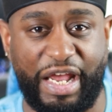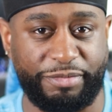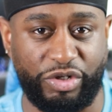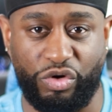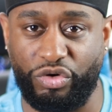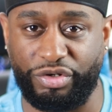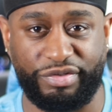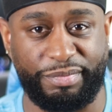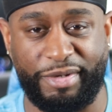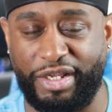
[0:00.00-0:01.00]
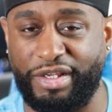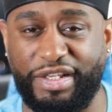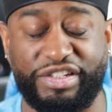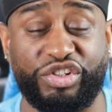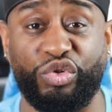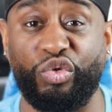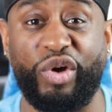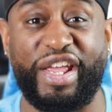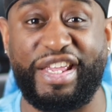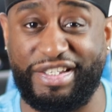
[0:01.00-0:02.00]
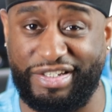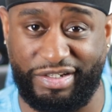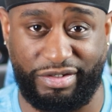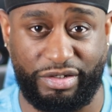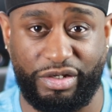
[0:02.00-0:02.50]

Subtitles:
types of oils, man. It's crazy.